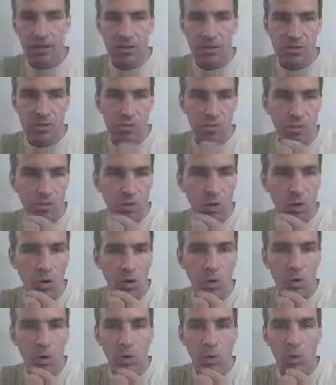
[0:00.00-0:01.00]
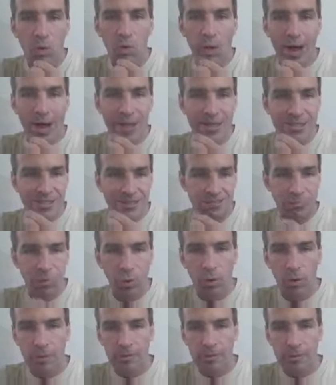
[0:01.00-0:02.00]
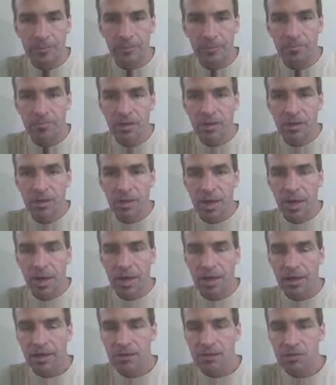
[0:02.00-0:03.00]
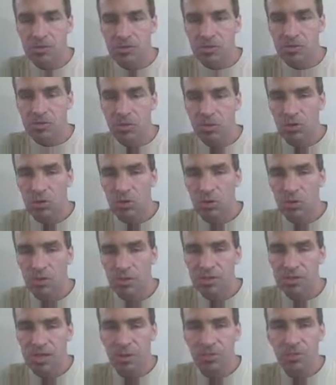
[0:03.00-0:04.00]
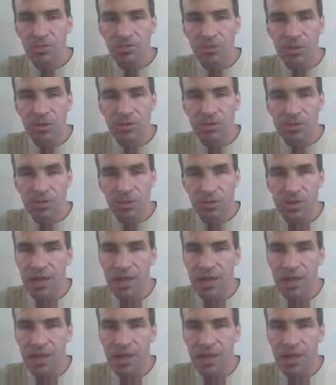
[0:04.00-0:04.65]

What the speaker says: its role, why it's important. And so there's a couple of videos on